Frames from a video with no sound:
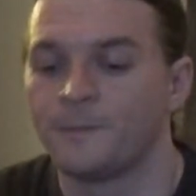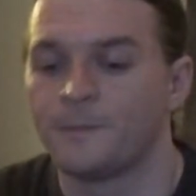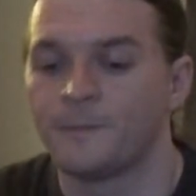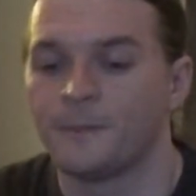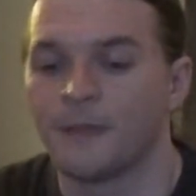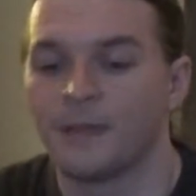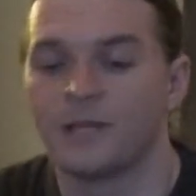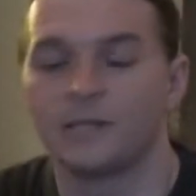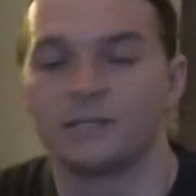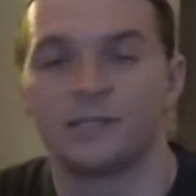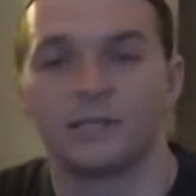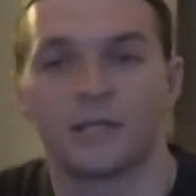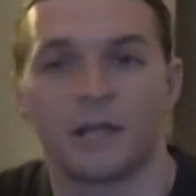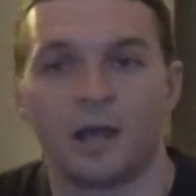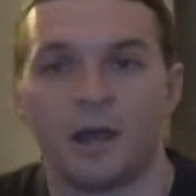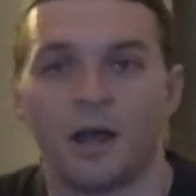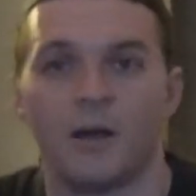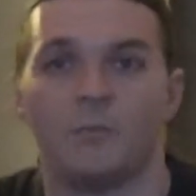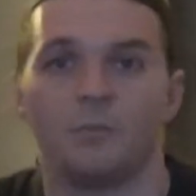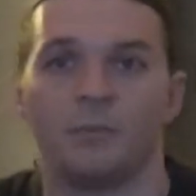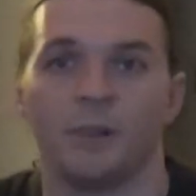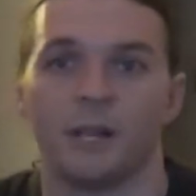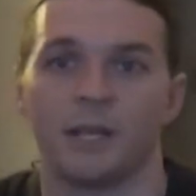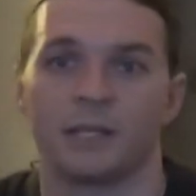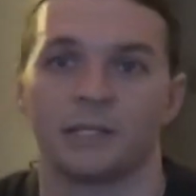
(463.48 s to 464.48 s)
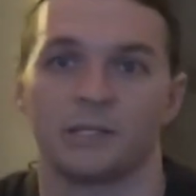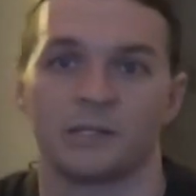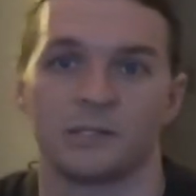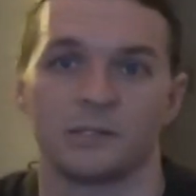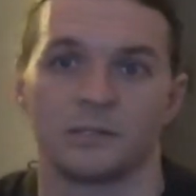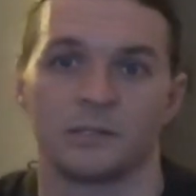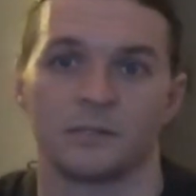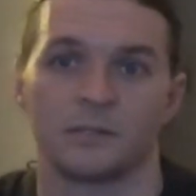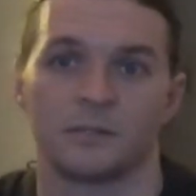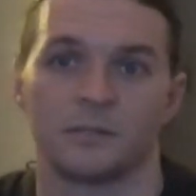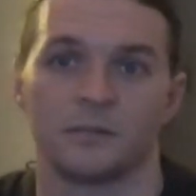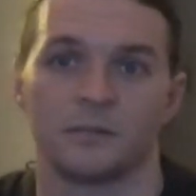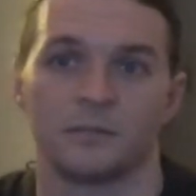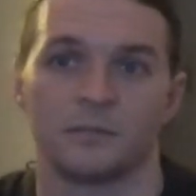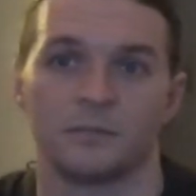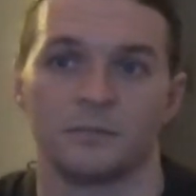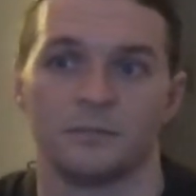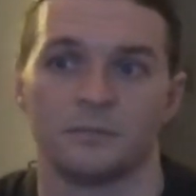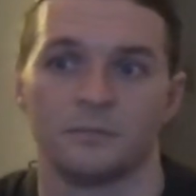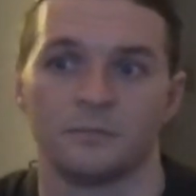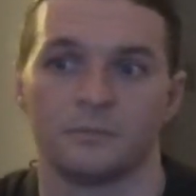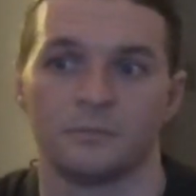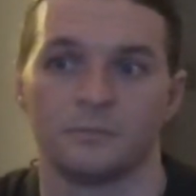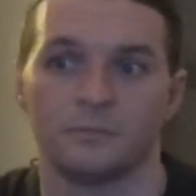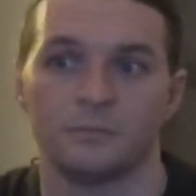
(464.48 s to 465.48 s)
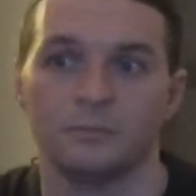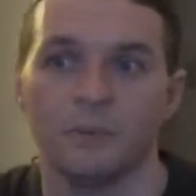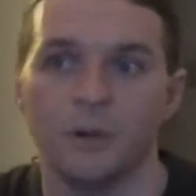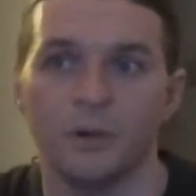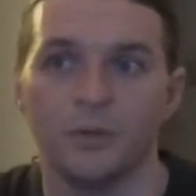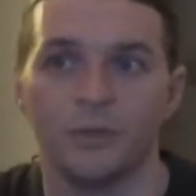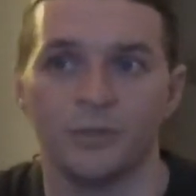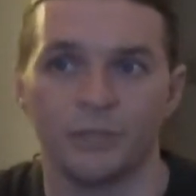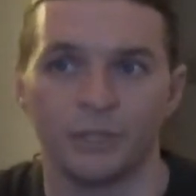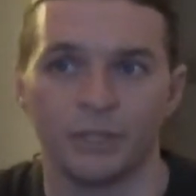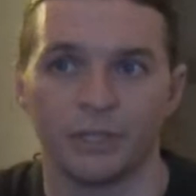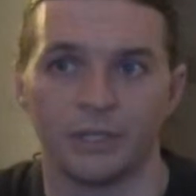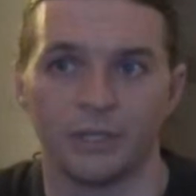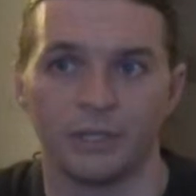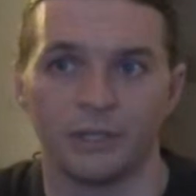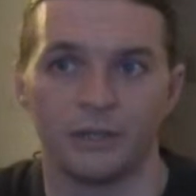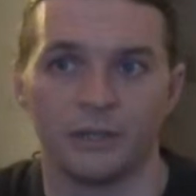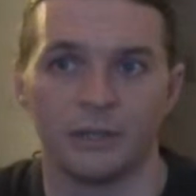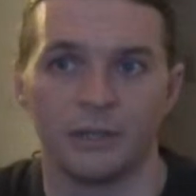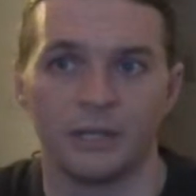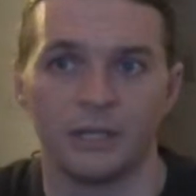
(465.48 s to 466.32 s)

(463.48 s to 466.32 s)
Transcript: that is a complex motion,